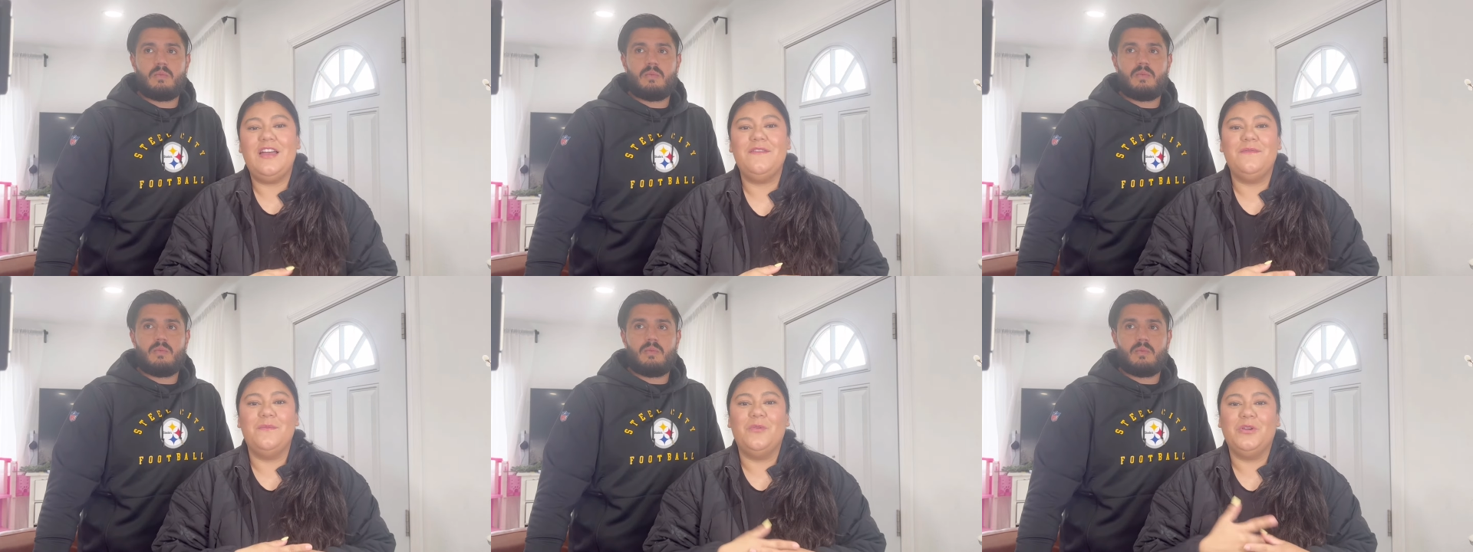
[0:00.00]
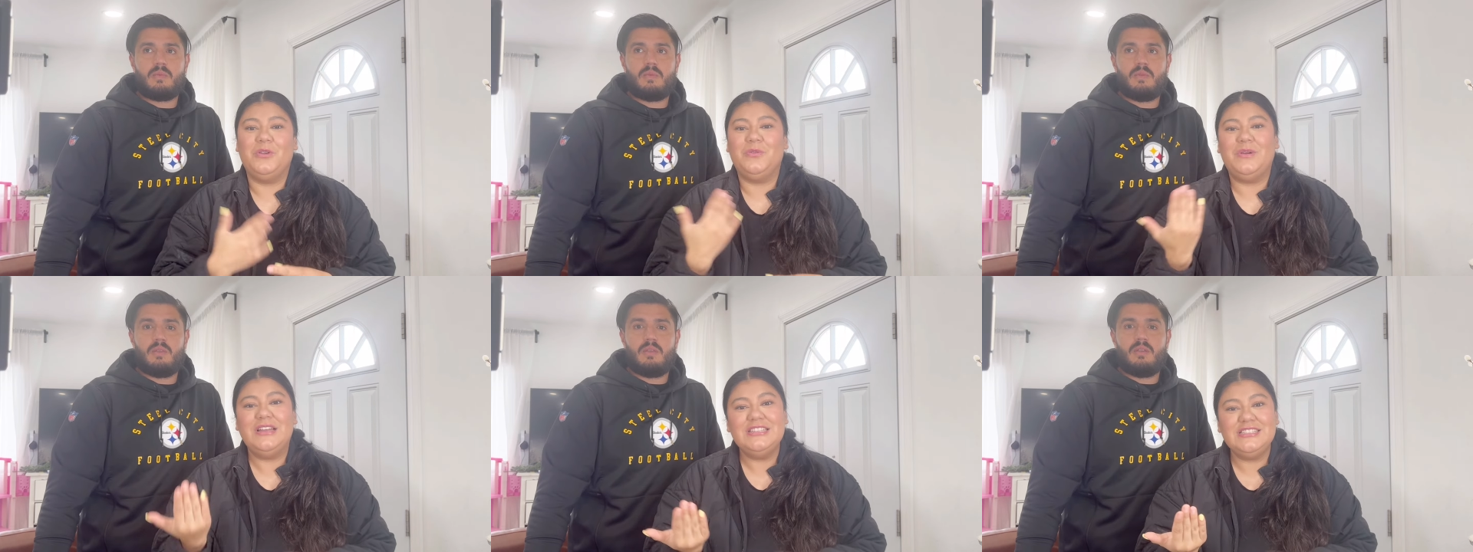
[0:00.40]
Speaker 1: have more
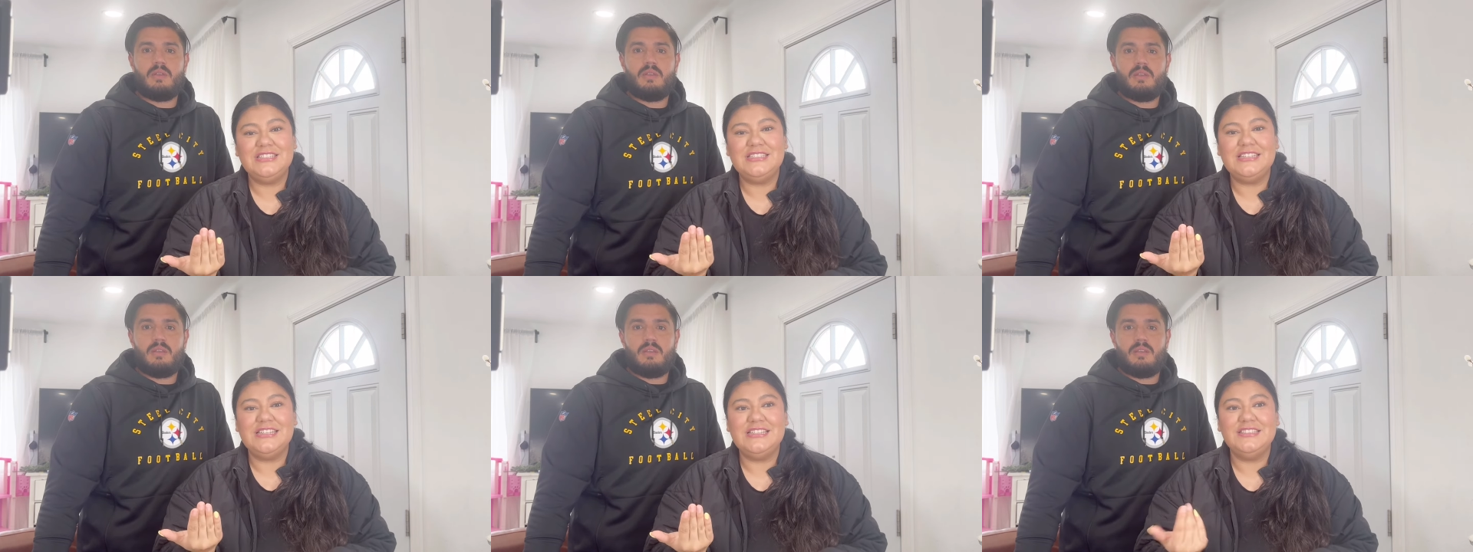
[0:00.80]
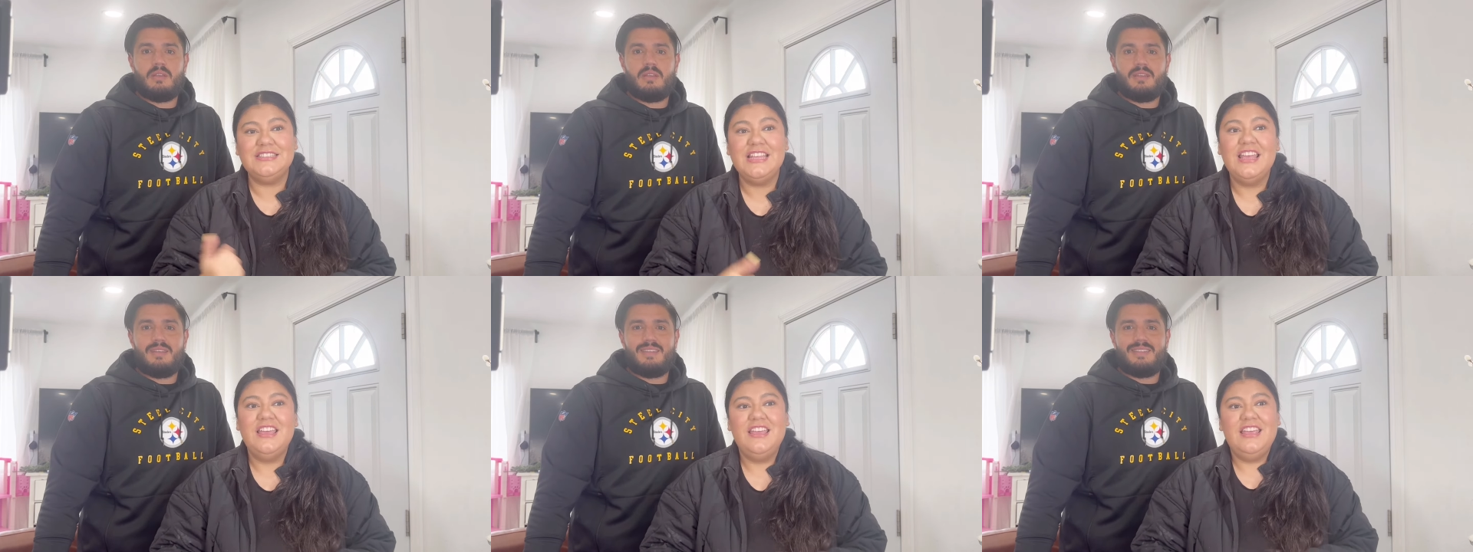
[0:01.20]
questions.
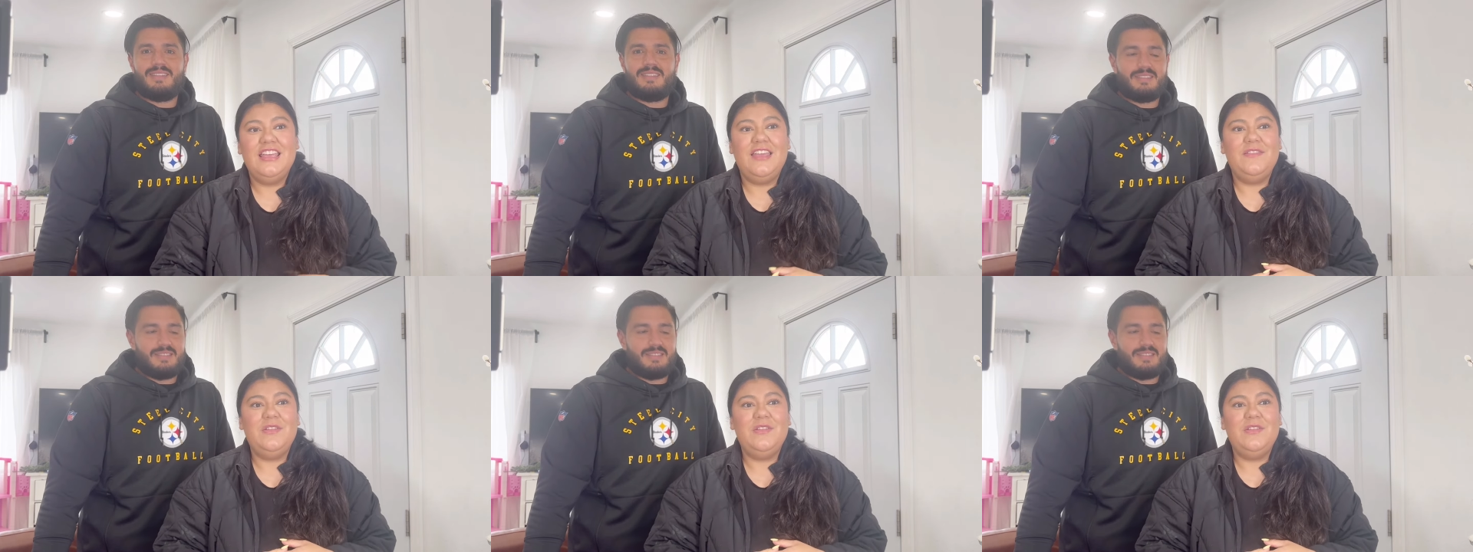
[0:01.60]
If